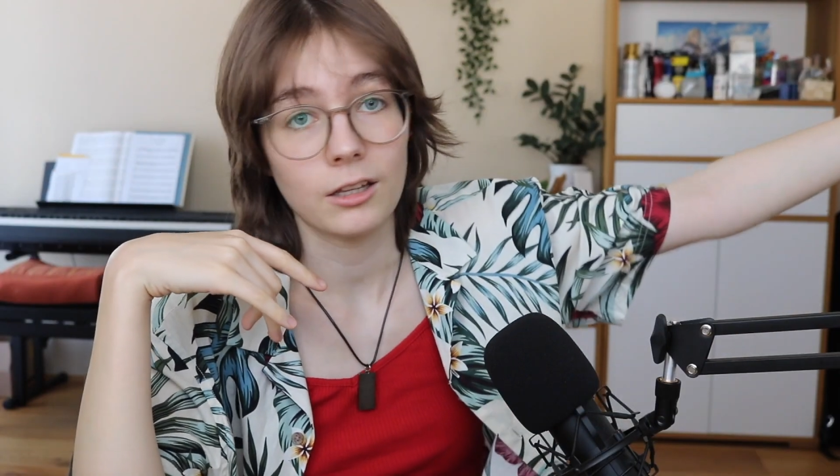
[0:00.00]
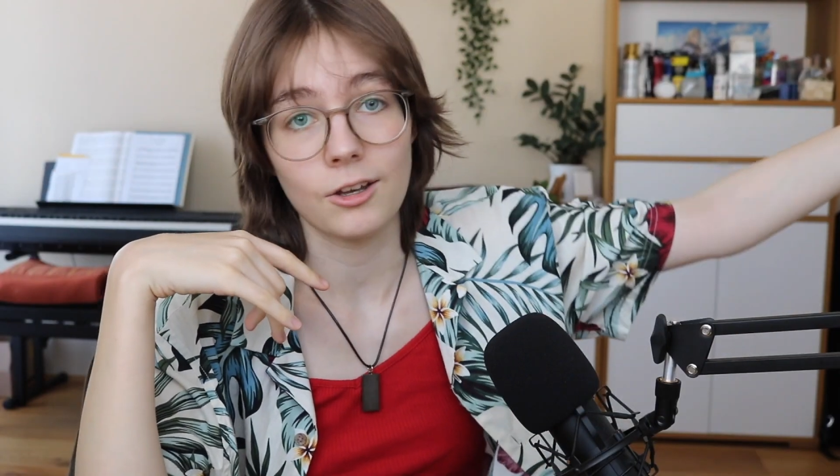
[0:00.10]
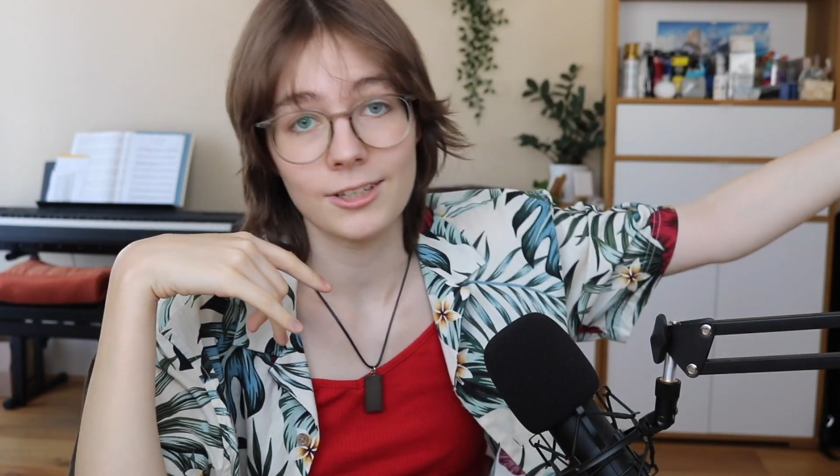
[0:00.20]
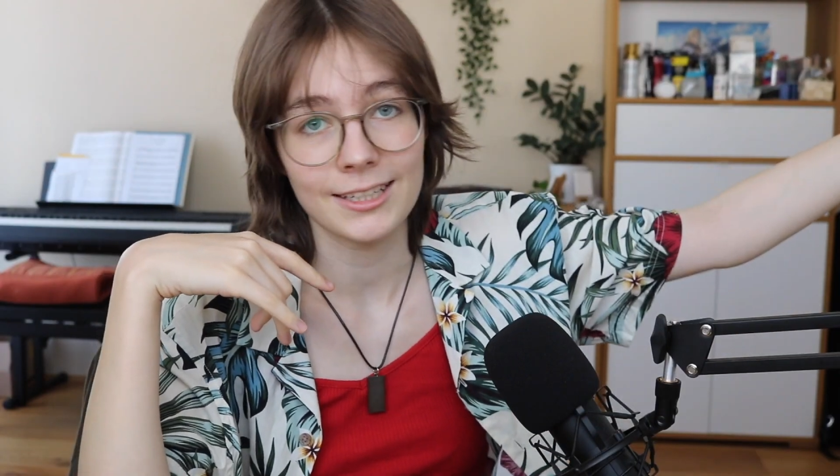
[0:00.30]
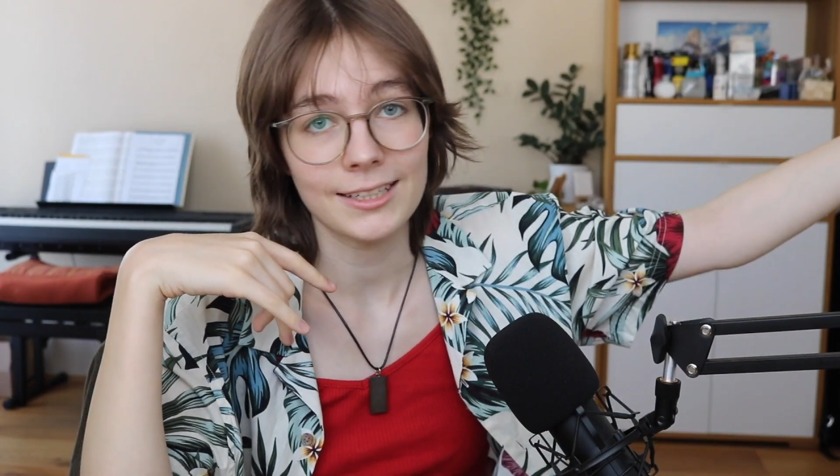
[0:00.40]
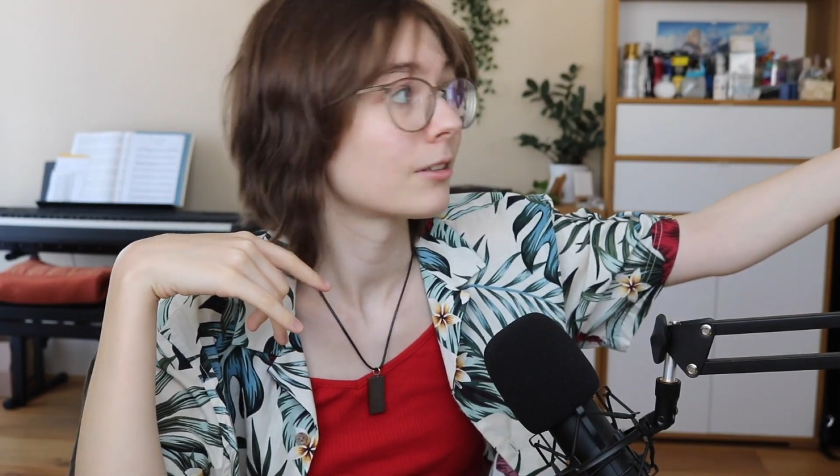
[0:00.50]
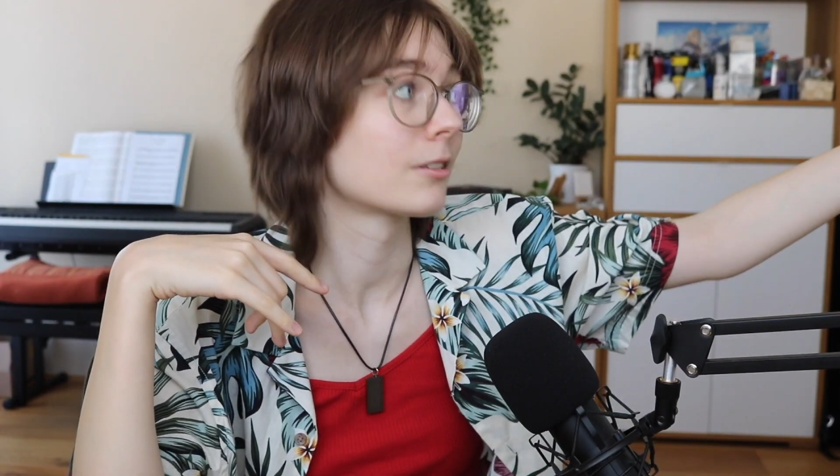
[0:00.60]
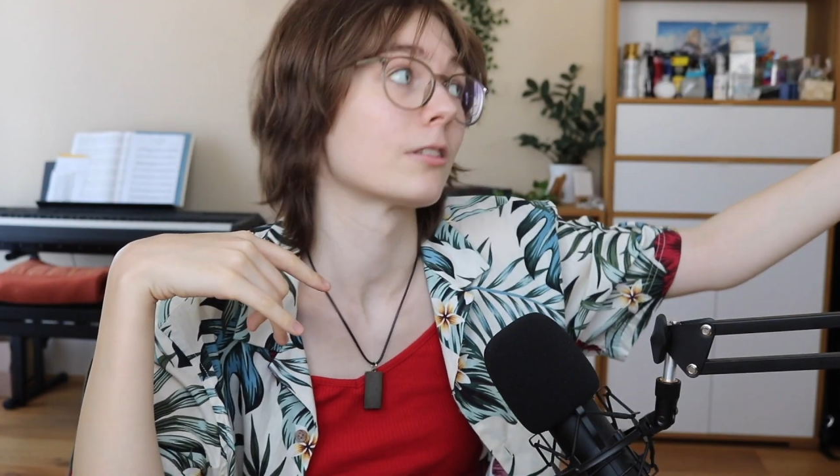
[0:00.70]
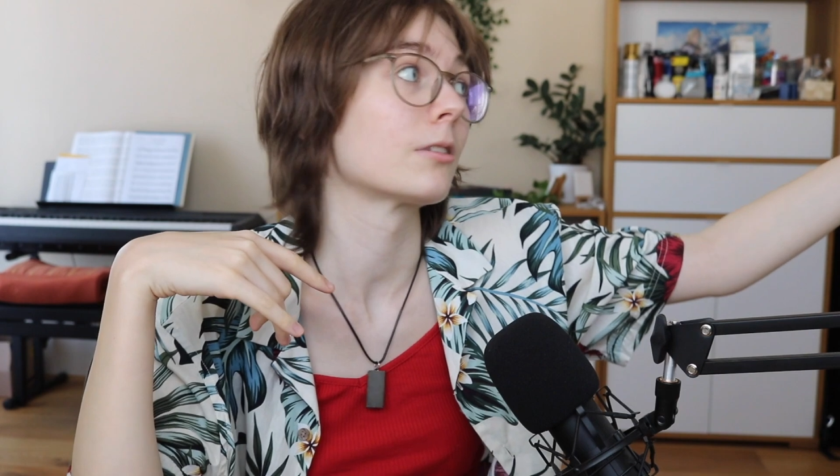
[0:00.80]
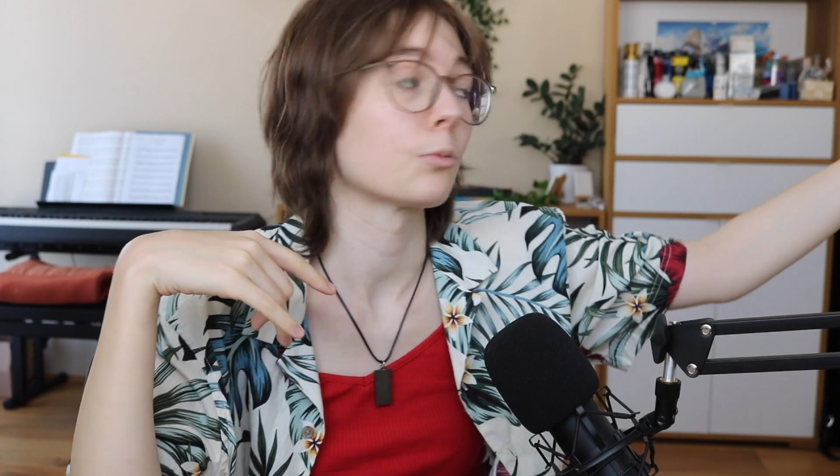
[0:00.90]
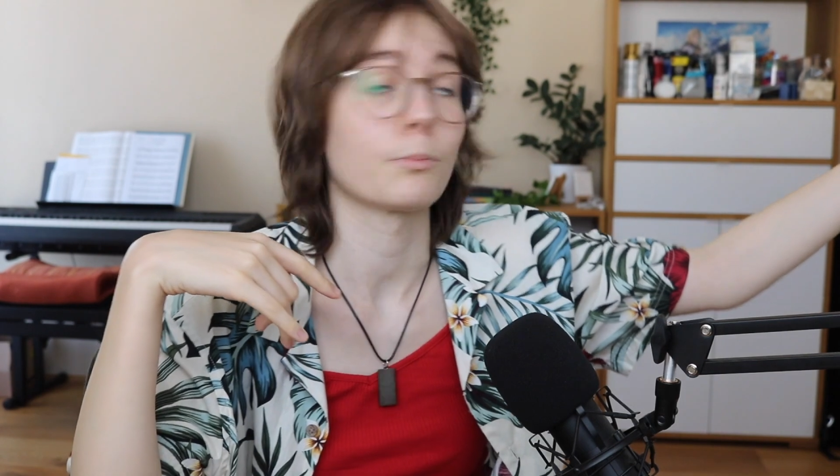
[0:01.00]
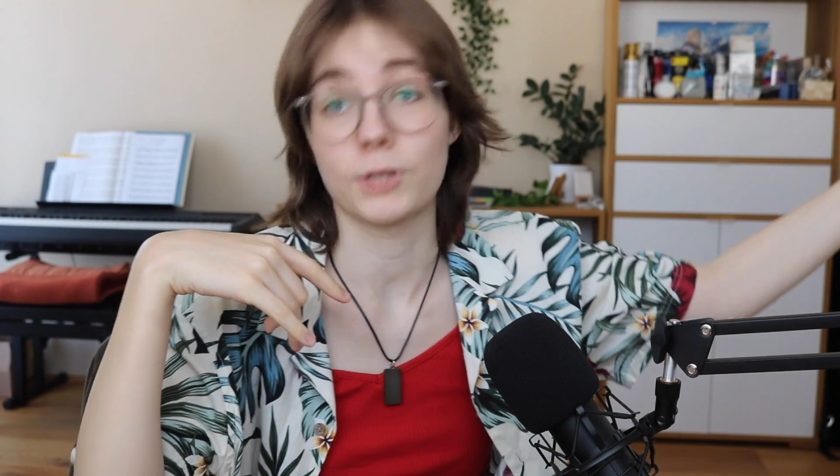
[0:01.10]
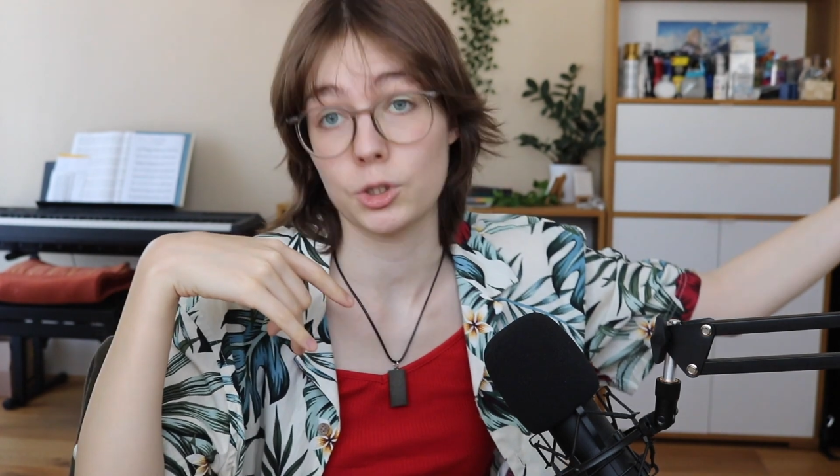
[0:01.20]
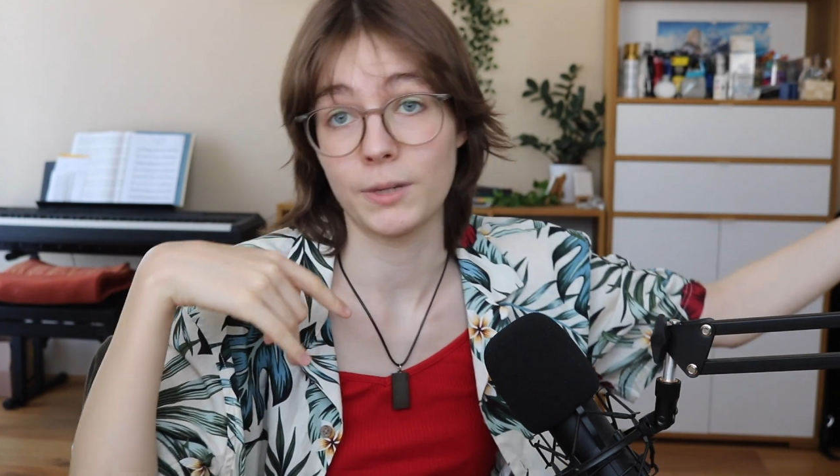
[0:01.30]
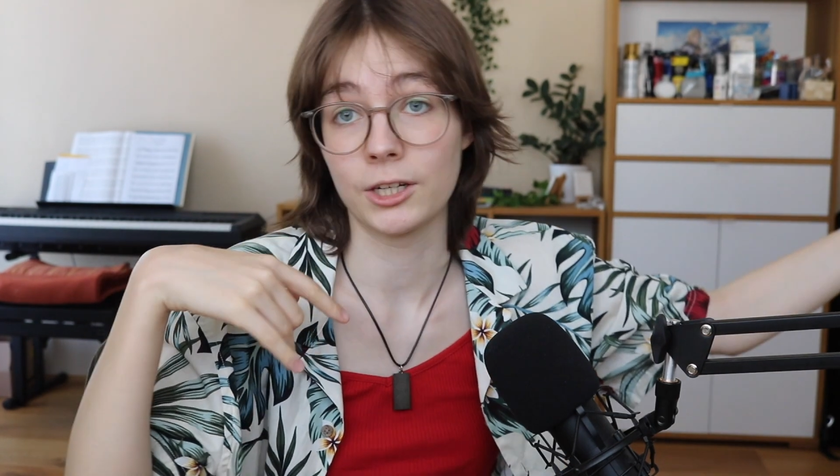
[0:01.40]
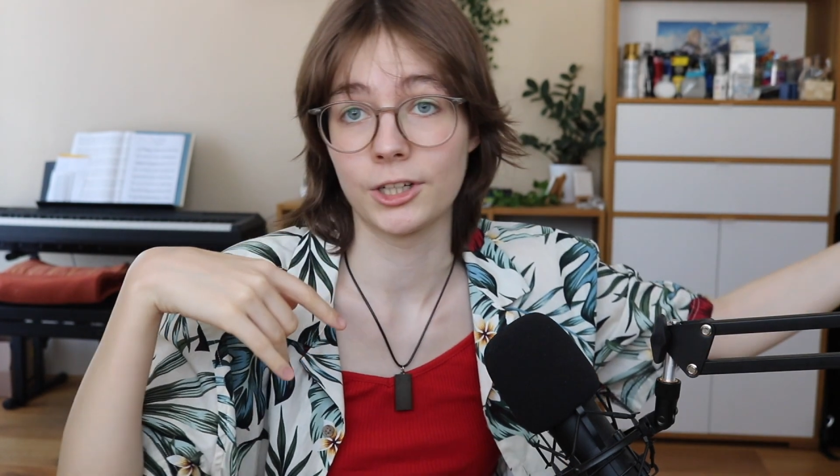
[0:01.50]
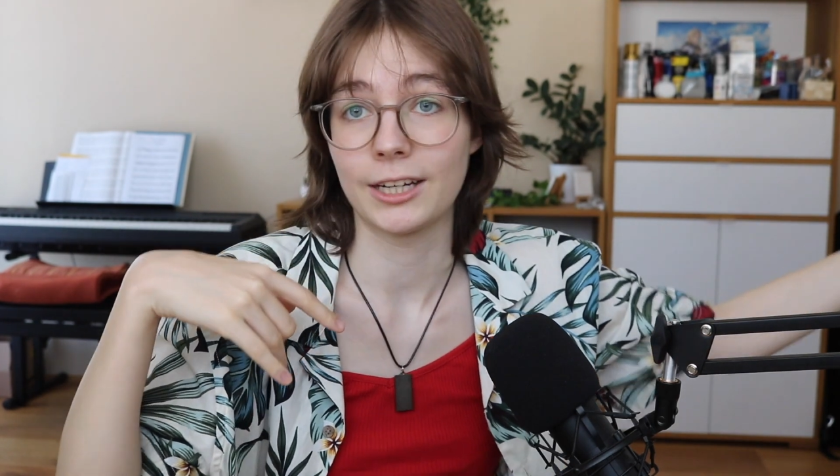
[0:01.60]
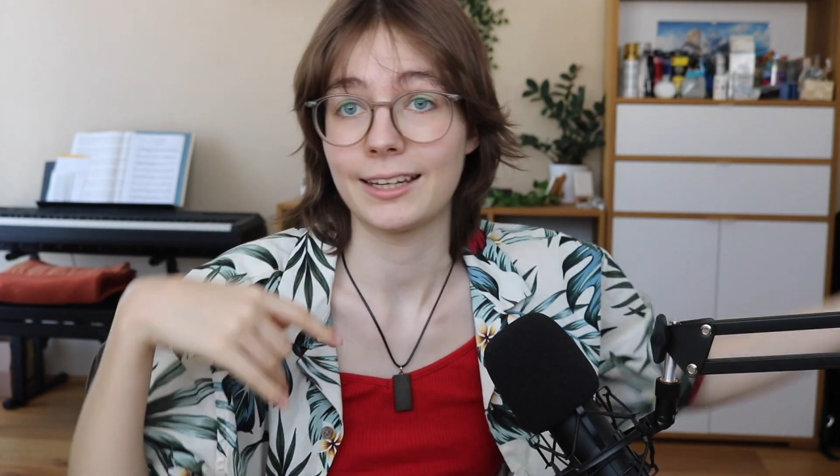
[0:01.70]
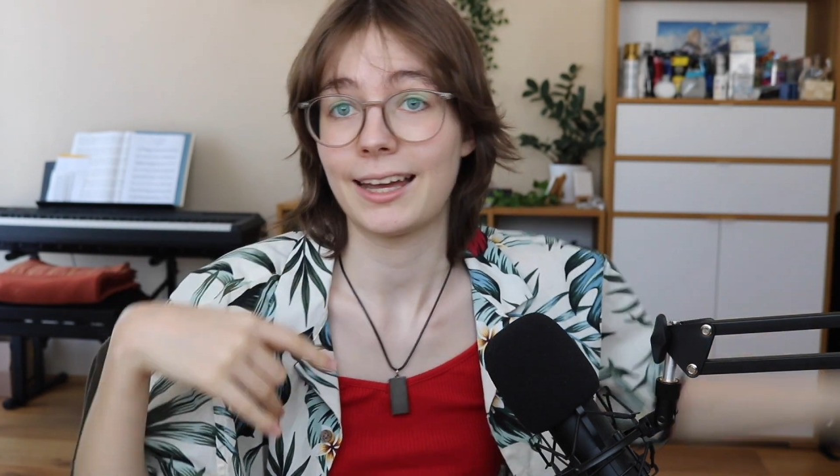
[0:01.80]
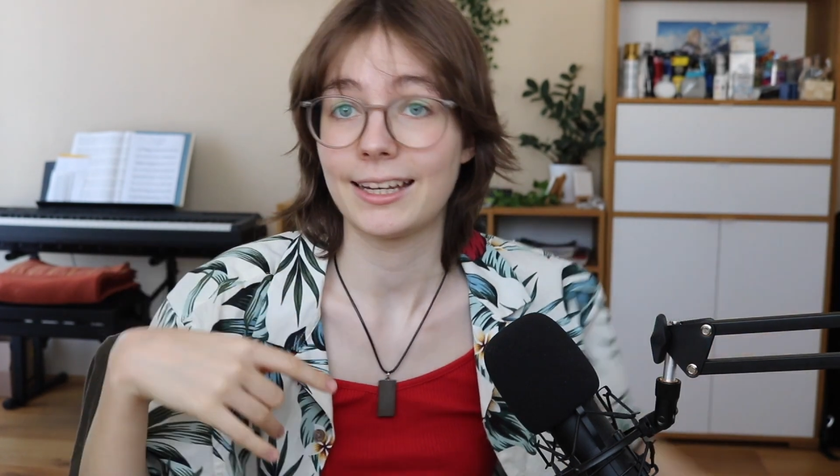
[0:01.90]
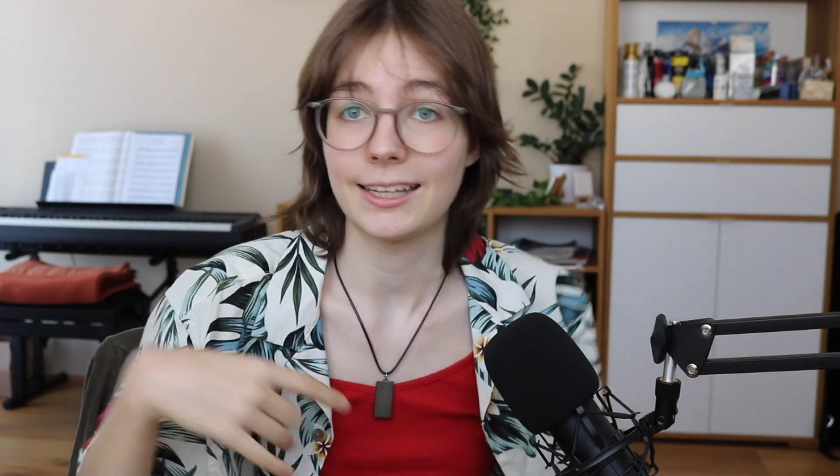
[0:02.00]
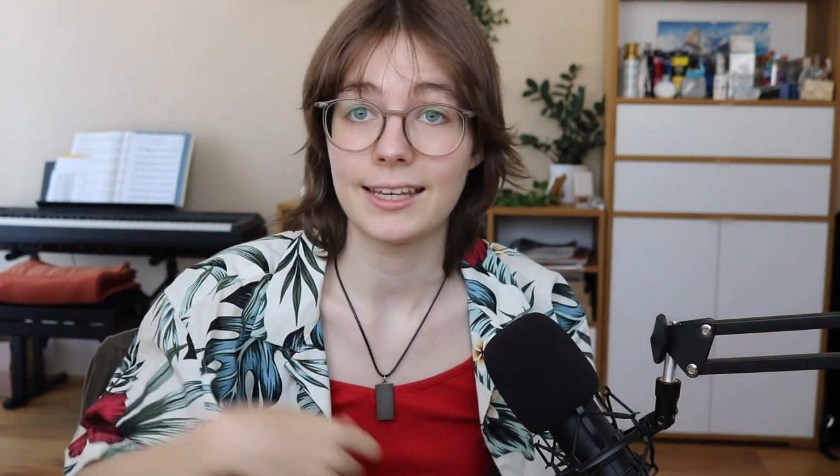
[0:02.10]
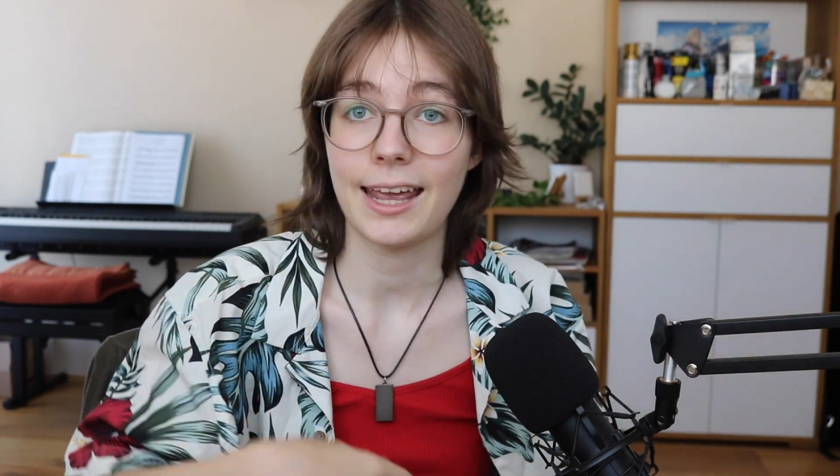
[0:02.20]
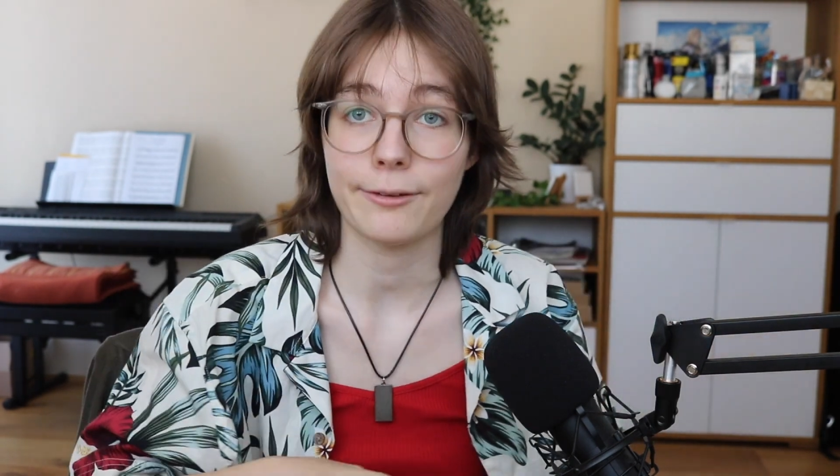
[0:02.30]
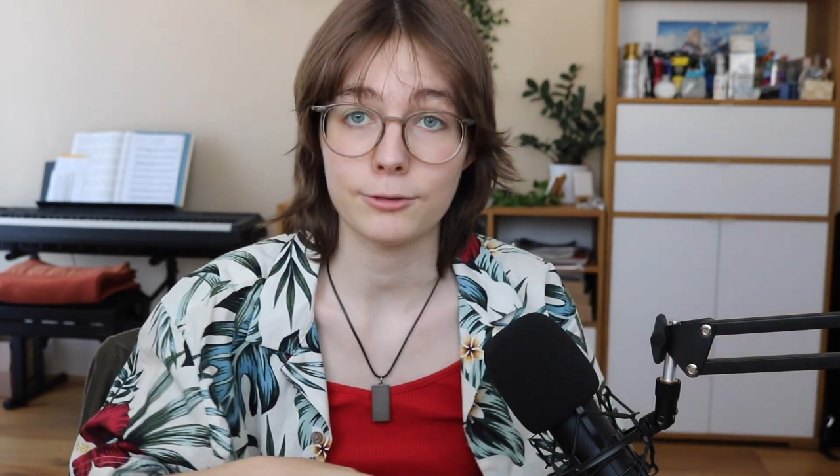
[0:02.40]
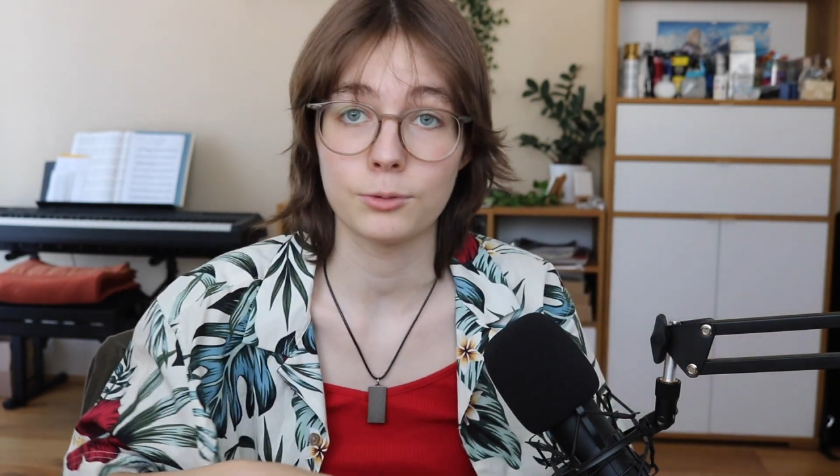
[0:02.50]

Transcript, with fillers: closet because it's much bigger and I didn't have to